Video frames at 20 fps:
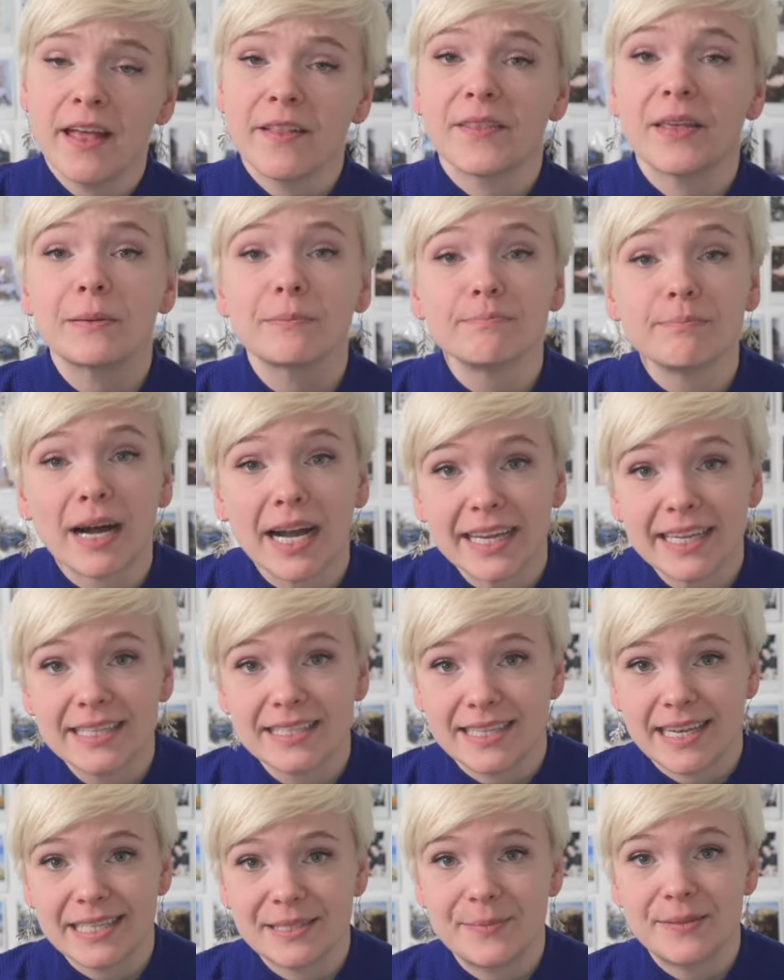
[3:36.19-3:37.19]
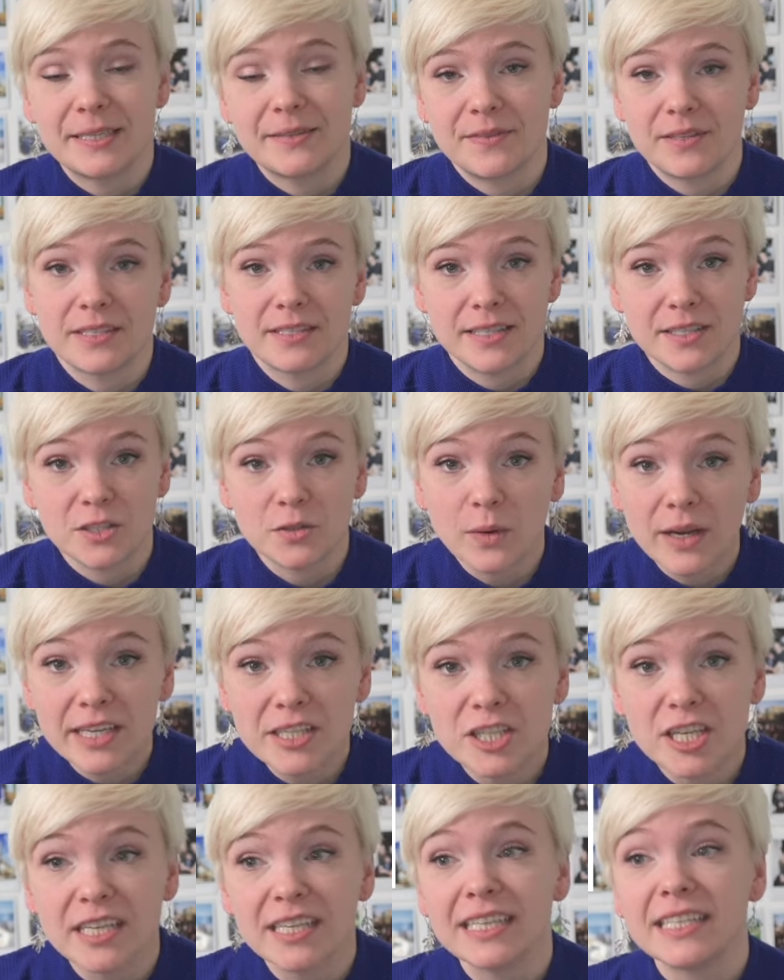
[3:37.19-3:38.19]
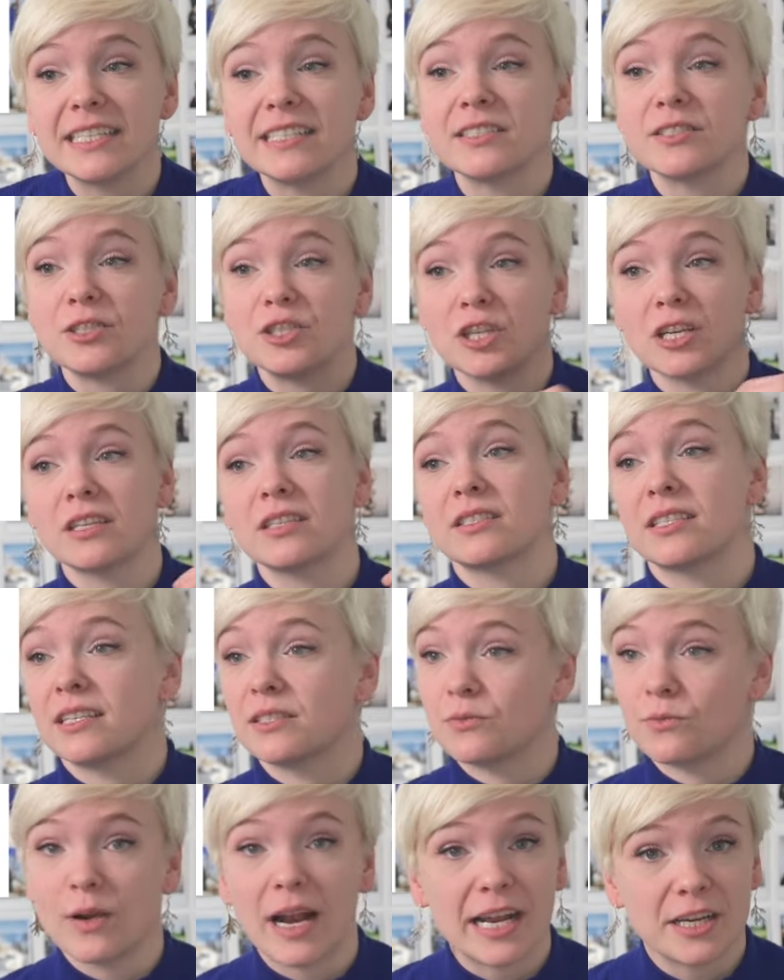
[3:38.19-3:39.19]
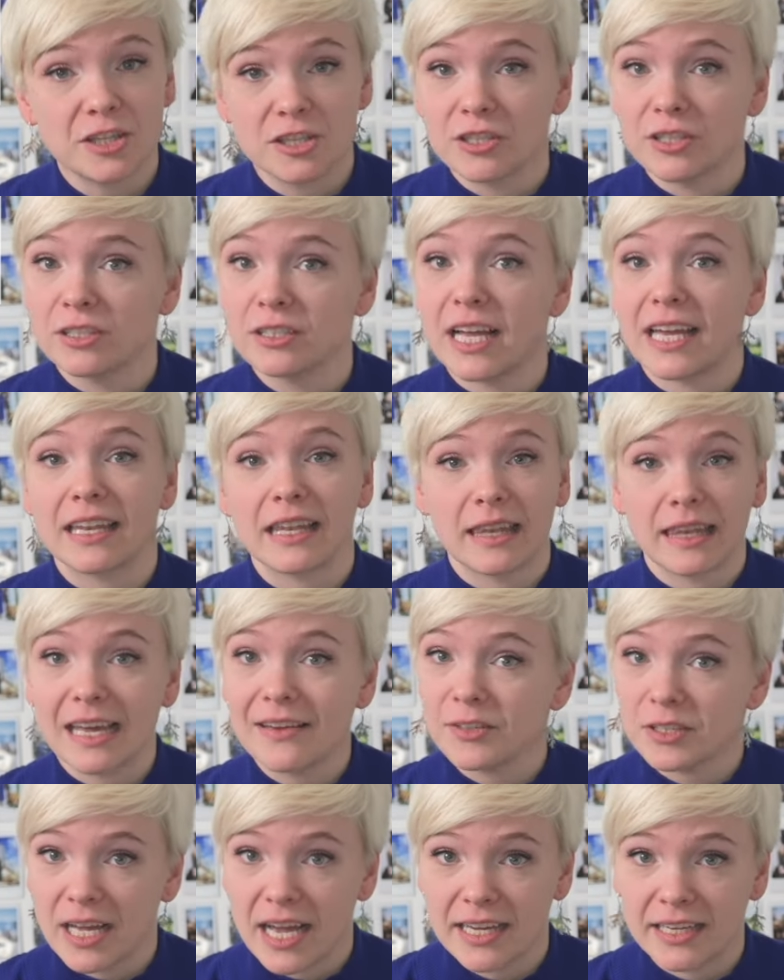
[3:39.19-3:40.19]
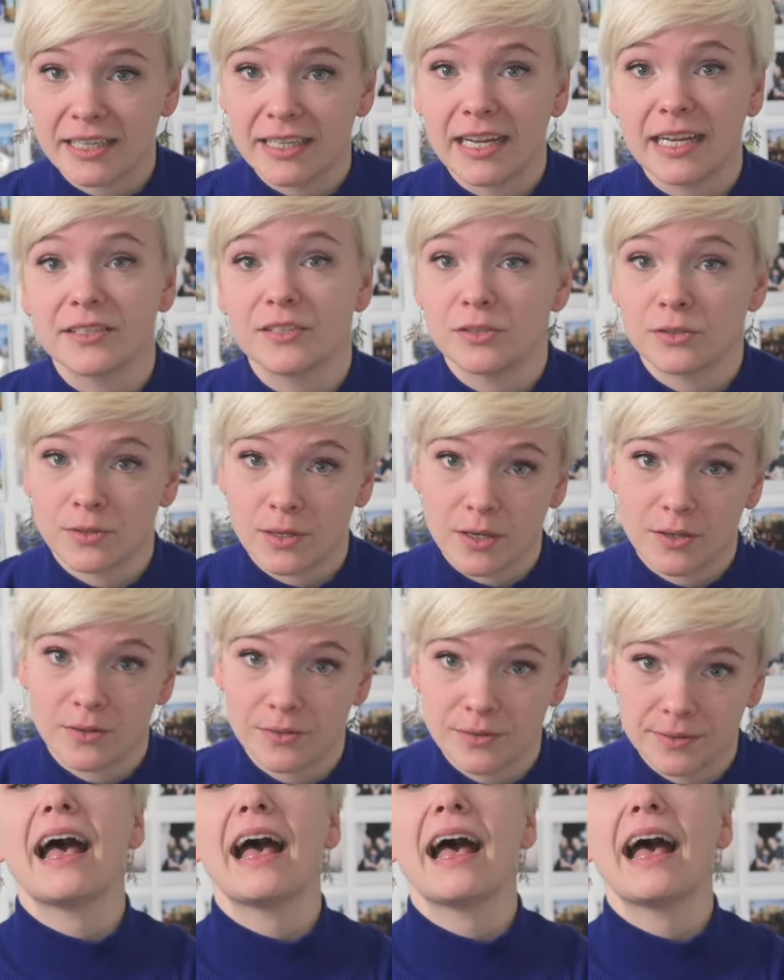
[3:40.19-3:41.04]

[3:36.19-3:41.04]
that my assessment of the situation is just as rational and level-headed as your own.